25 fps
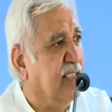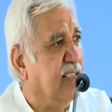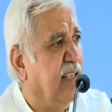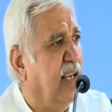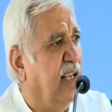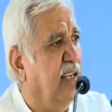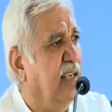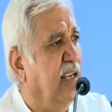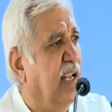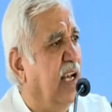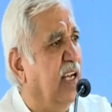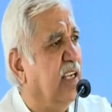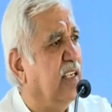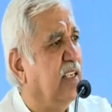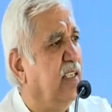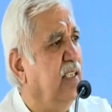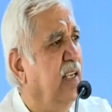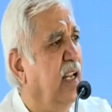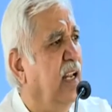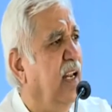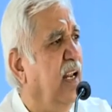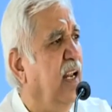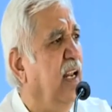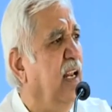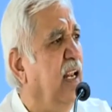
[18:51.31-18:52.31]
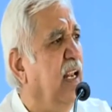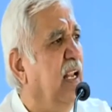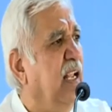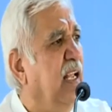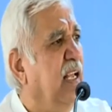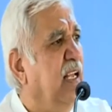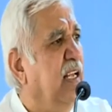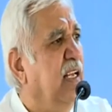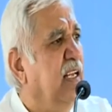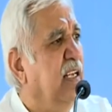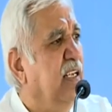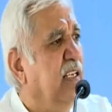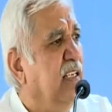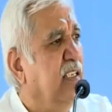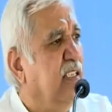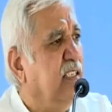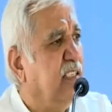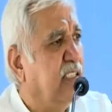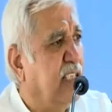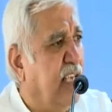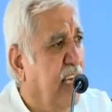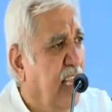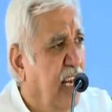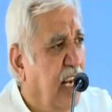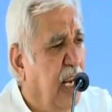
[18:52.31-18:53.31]
the National
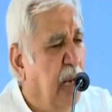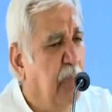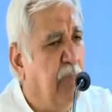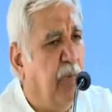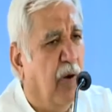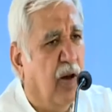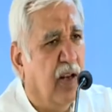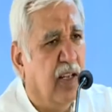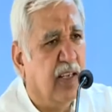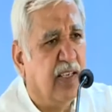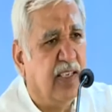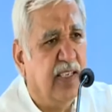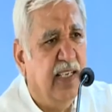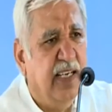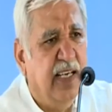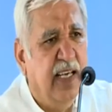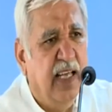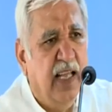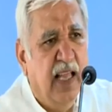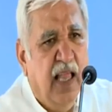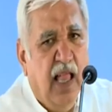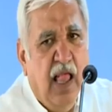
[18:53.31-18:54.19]
Skill Policy,